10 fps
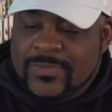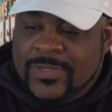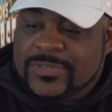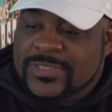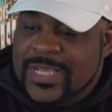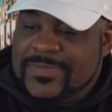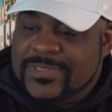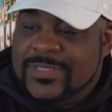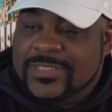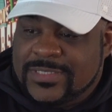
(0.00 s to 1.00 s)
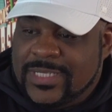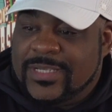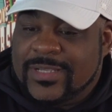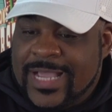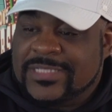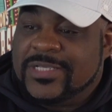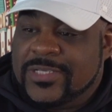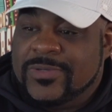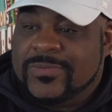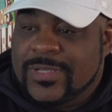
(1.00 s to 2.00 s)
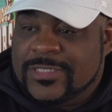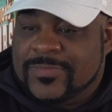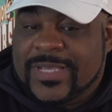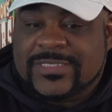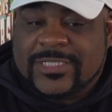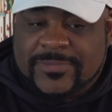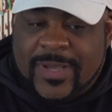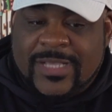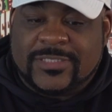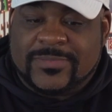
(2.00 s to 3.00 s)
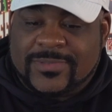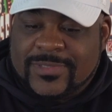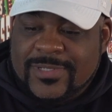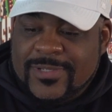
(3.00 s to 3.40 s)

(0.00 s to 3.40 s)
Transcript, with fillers: those steps to the T, execute as best as possible.